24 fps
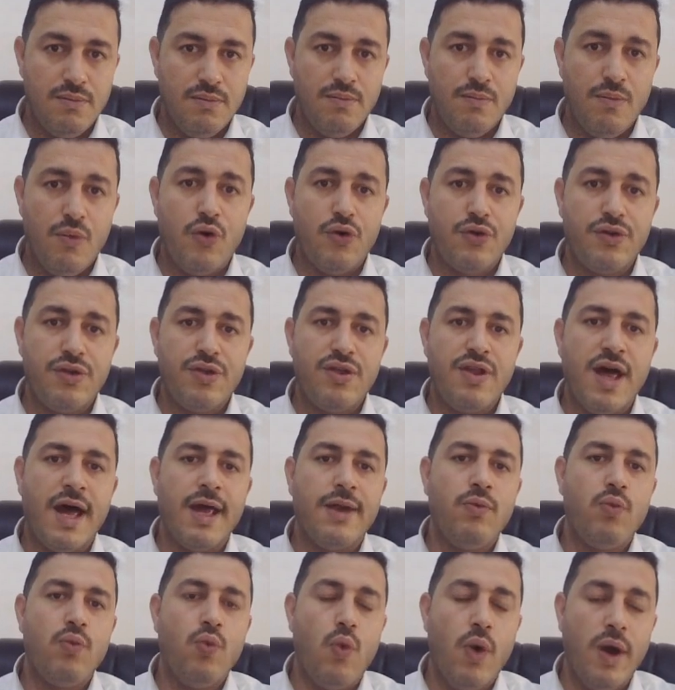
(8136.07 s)
More
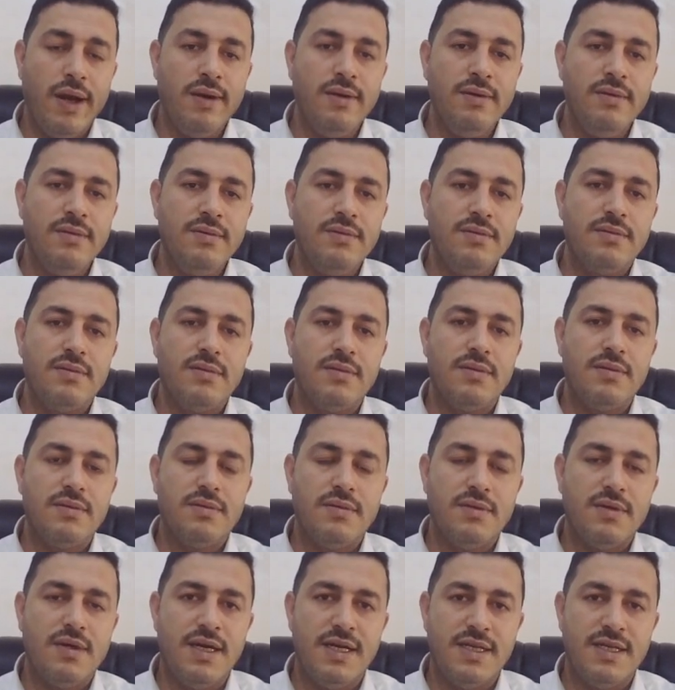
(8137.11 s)
than 1
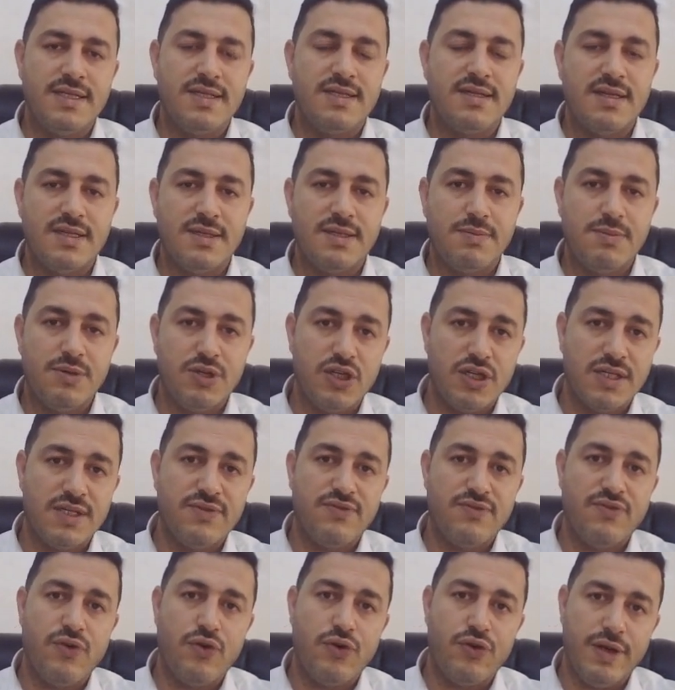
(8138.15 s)
is suspicious
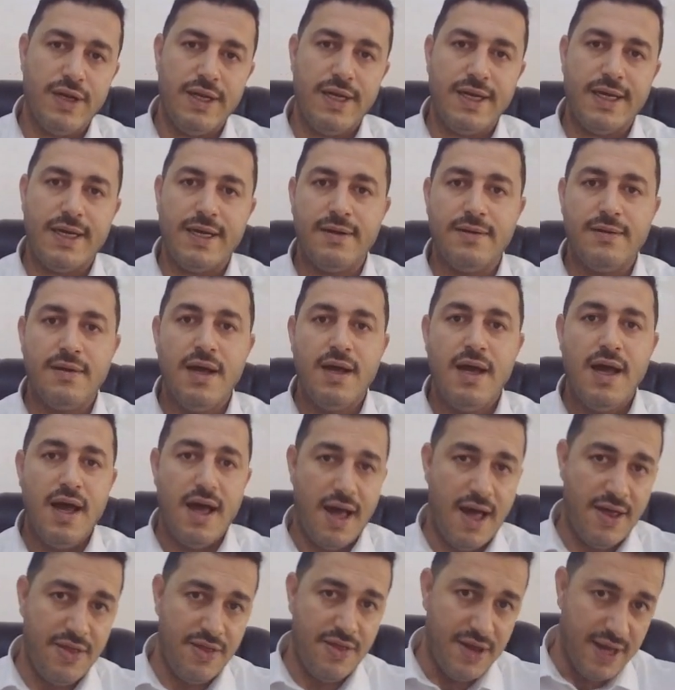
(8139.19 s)
for leak.
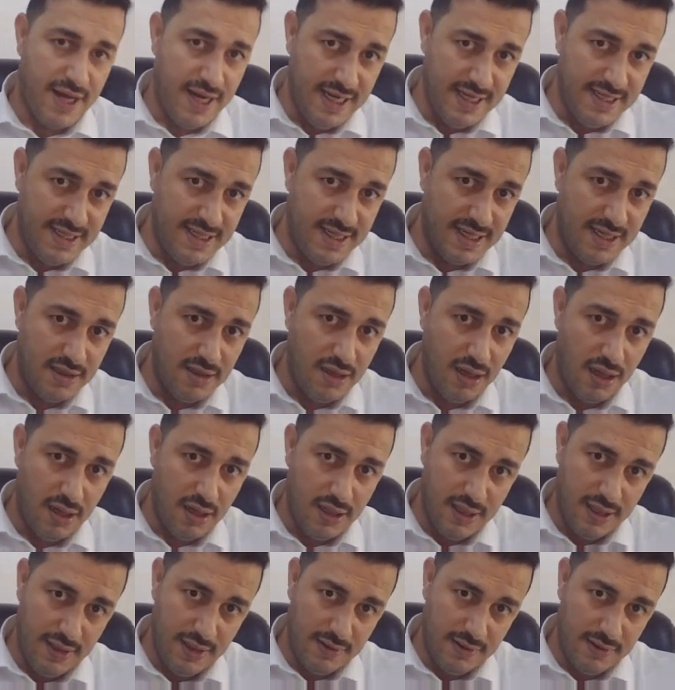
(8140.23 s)
And the classic Dulc